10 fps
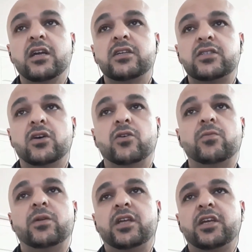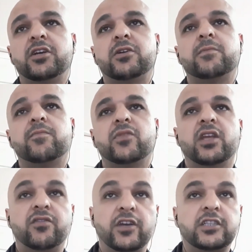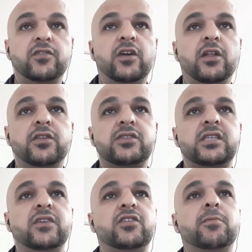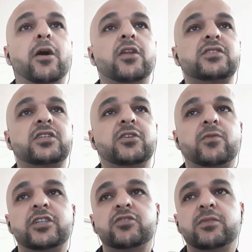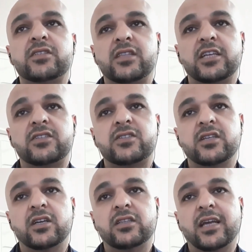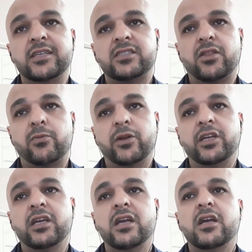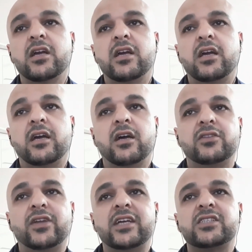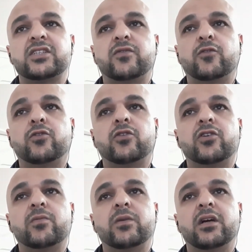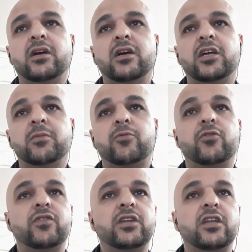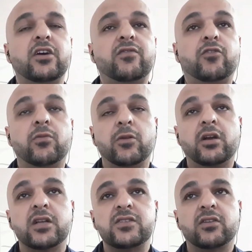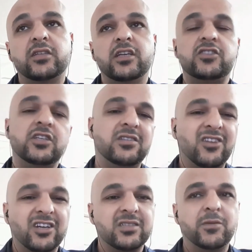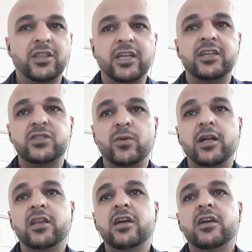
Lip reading: So here, effective health and safety policy arrangements, that's task three. Task four, improving formal consultation, talks about that as well.